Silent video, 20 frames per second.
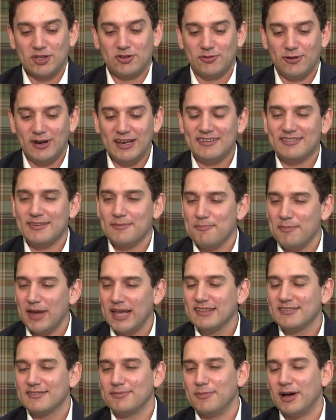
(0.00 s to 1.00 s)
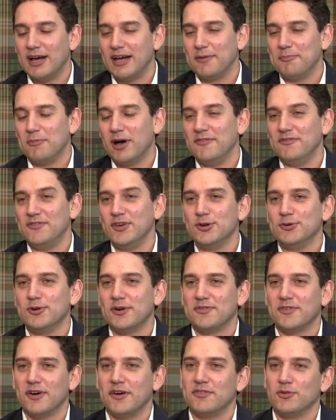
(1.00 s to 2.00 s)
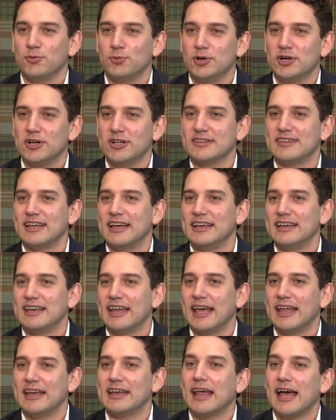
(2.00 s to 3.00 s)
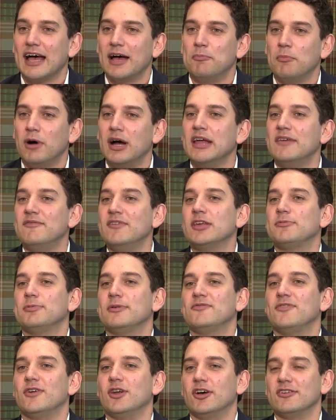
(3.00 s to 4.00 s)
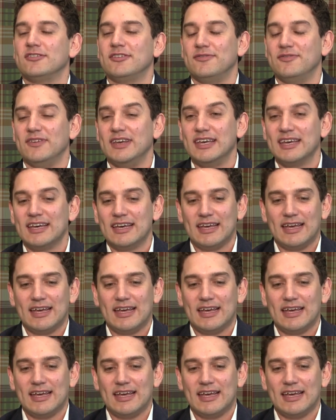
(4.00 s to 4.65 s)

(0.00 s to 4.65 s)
really cement my view of the world and my investment philosophy.